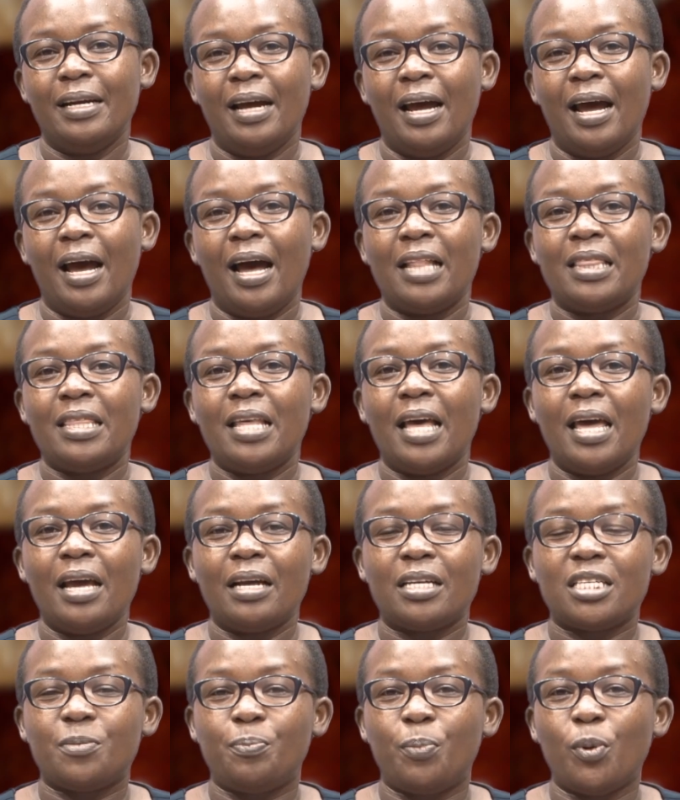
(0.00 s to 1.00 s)
and they are
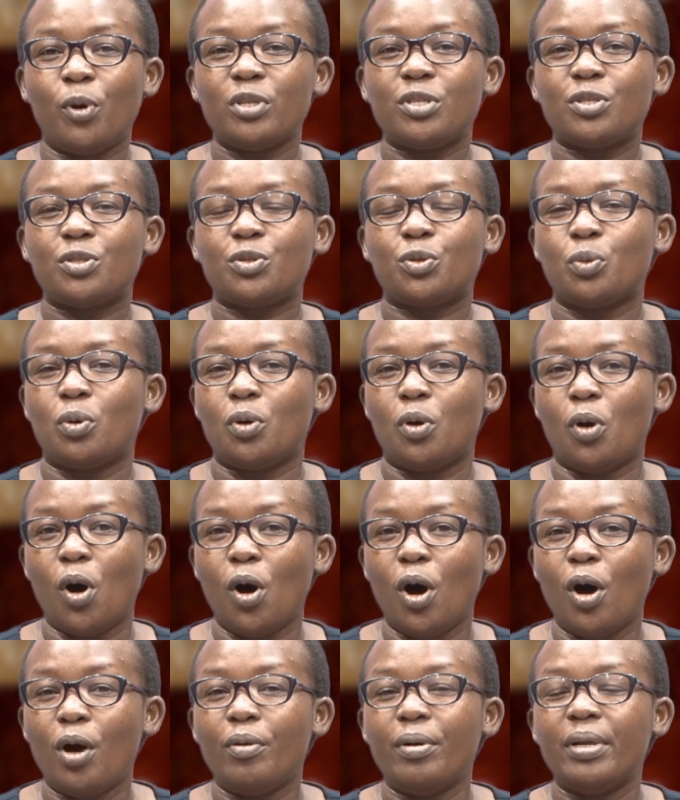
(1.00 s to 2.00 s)
exposed to
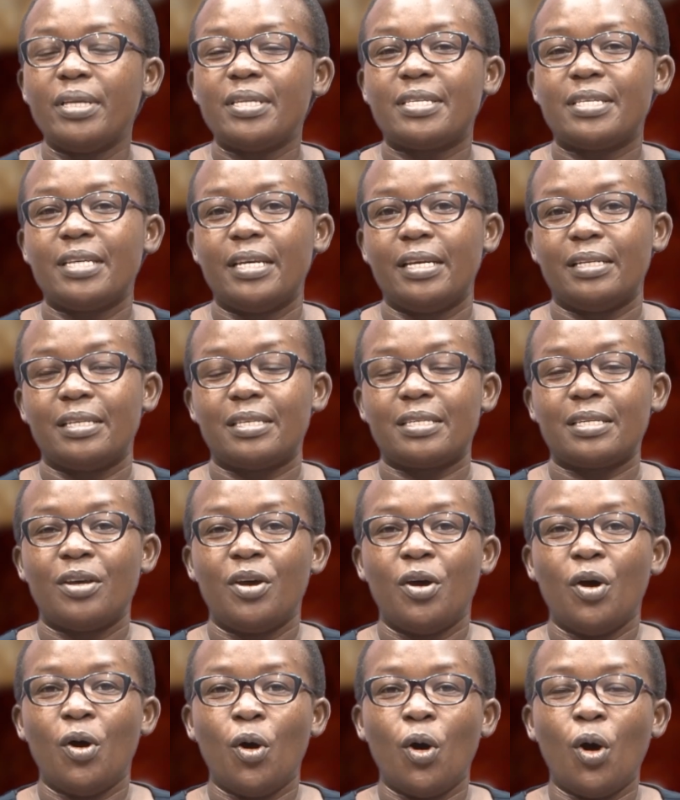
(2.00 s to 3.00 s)
gory scenes
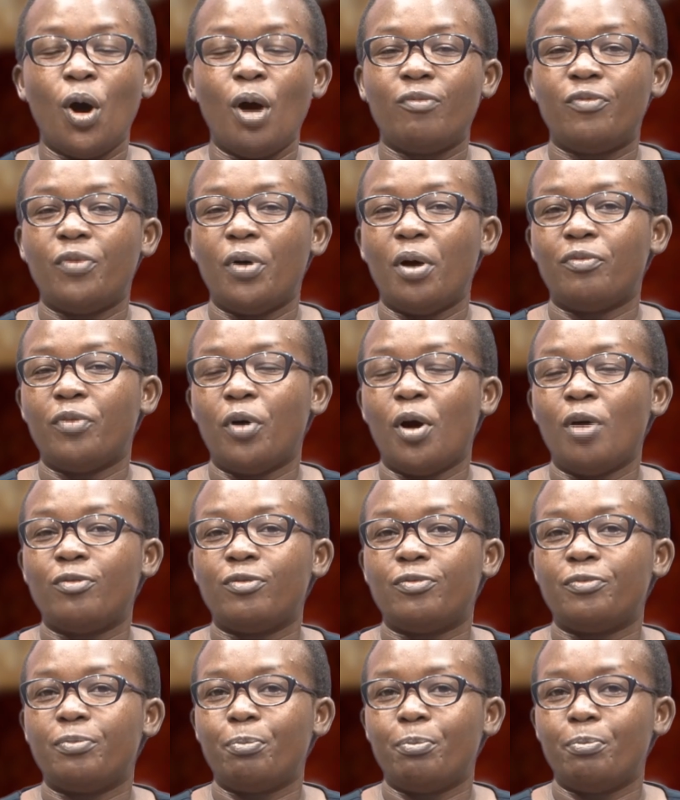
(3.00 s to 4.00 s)
of
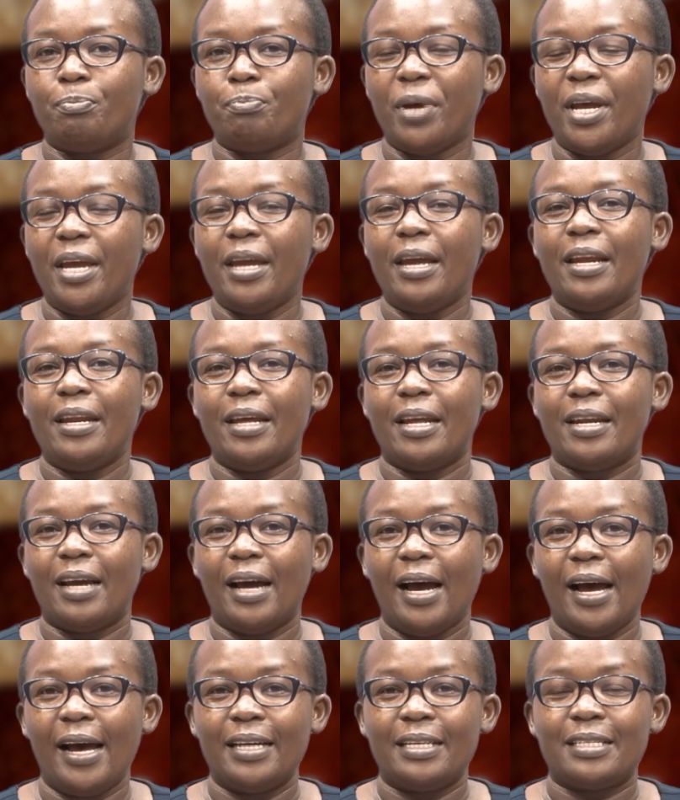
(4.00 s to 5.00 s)
pain and
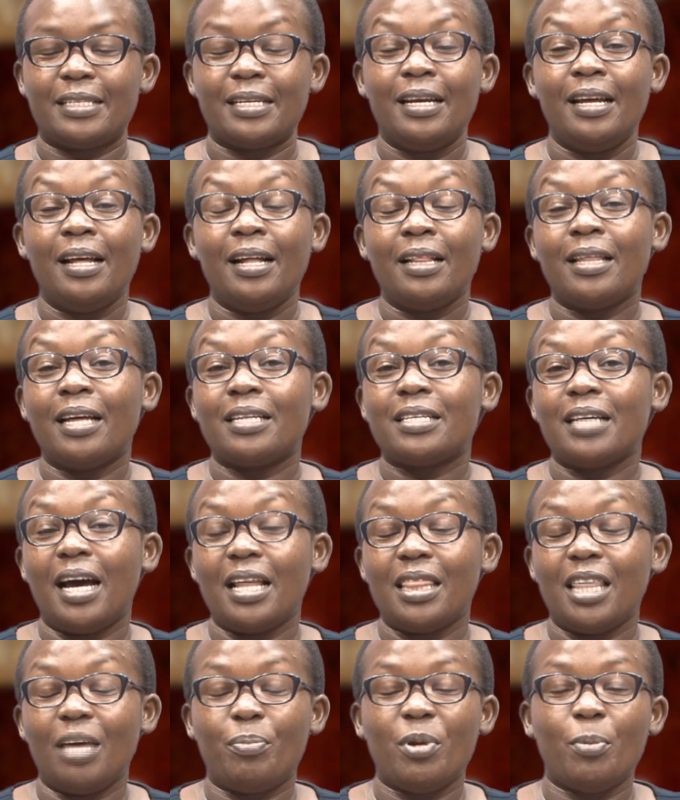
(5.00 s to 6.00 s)
hurt that
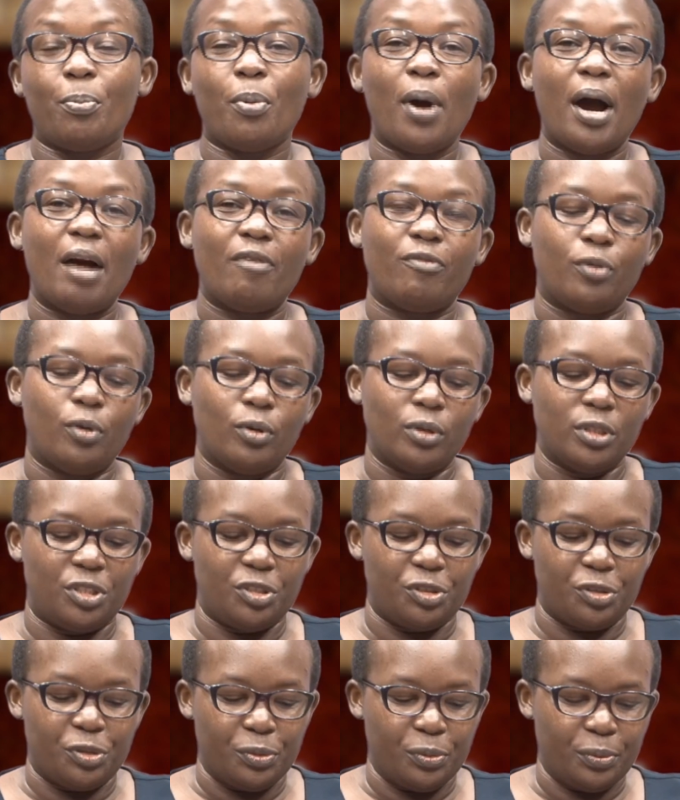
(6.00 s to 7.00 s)
other people have gone
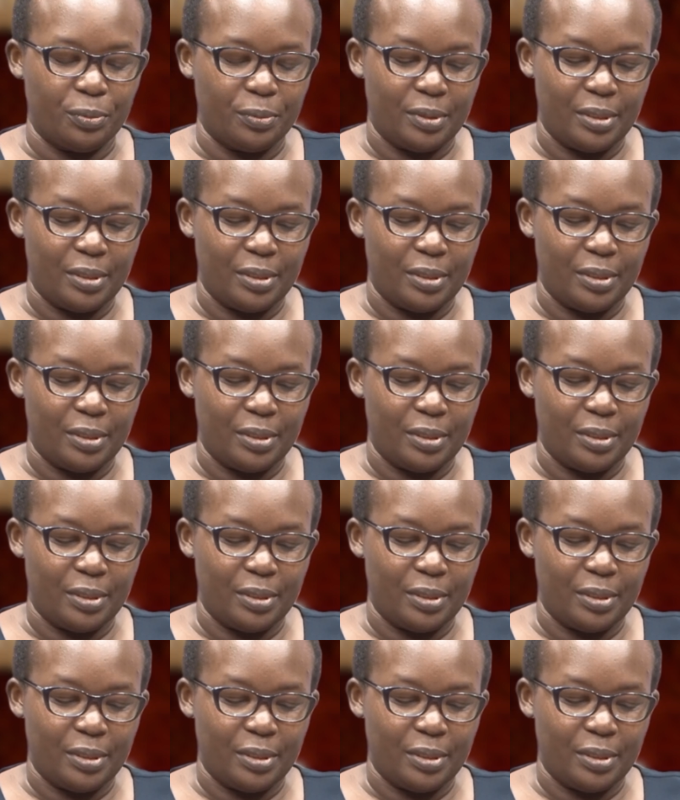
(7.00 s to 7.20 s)
through.